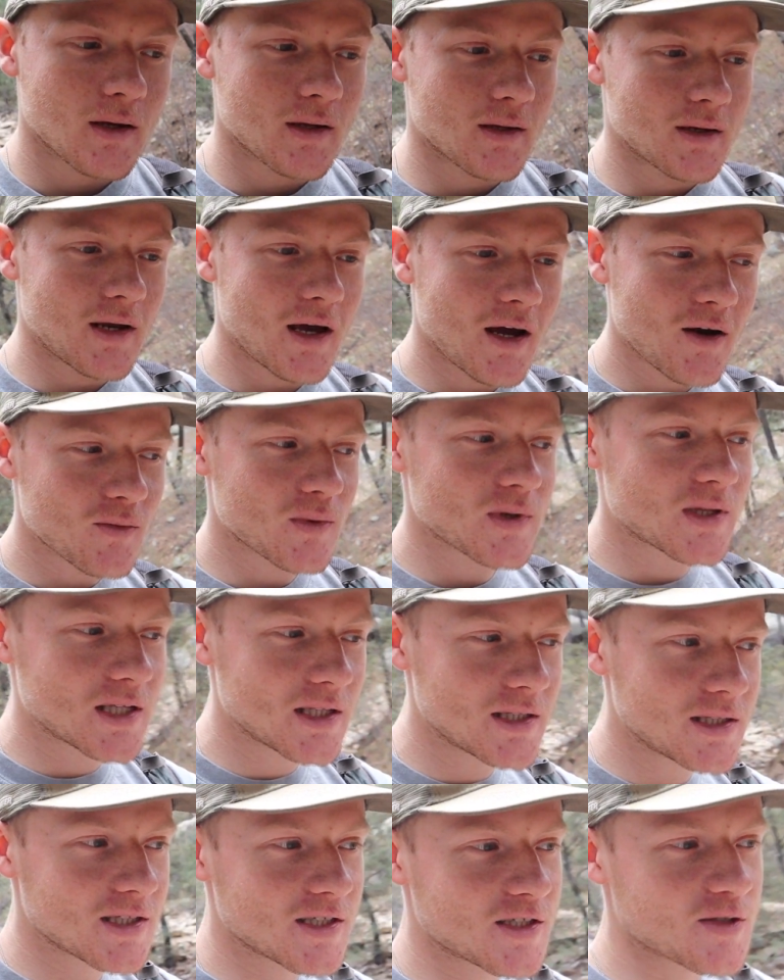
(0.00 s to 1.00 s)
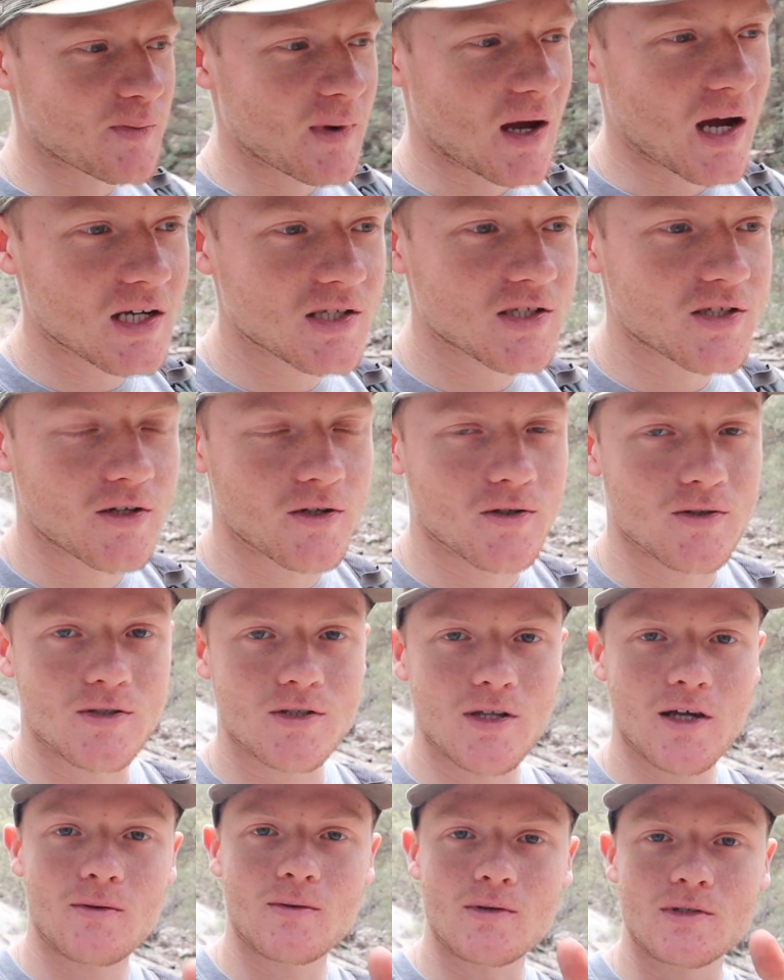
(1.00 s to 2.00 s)
Now, within these mast years,
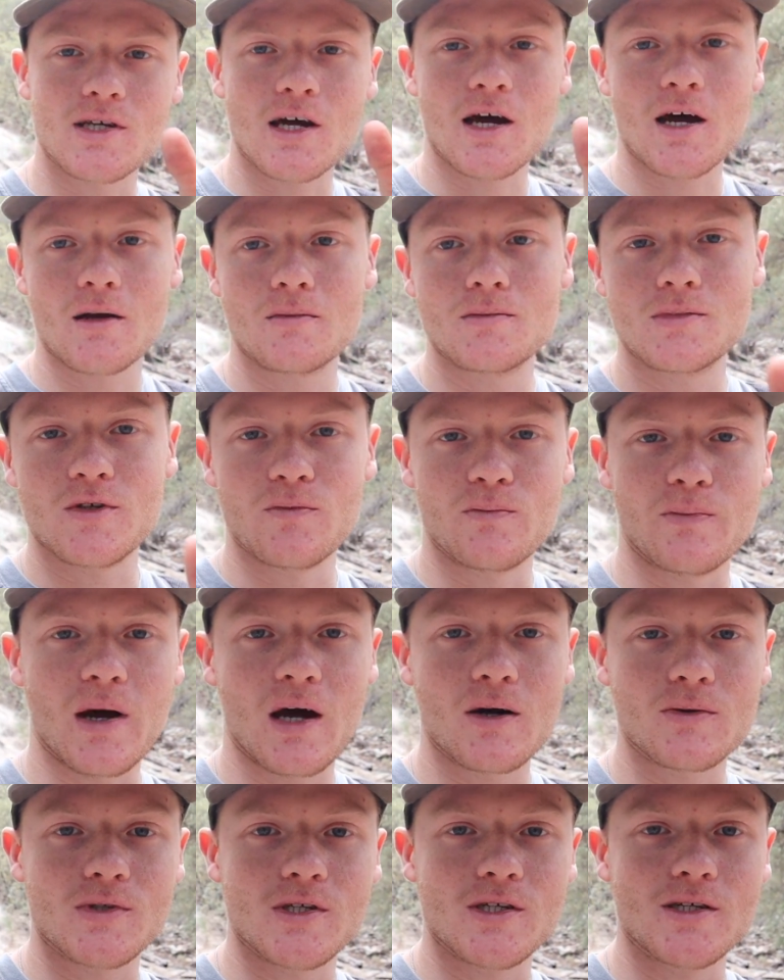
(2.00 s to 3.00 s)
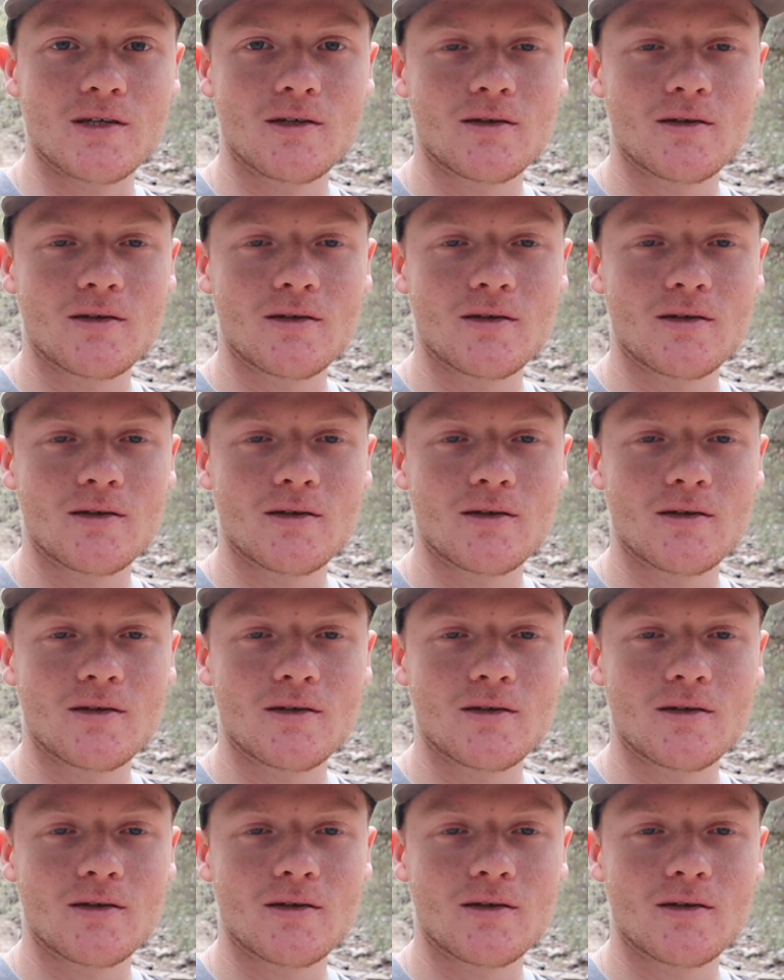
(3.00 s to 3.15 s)
they were times of bounty.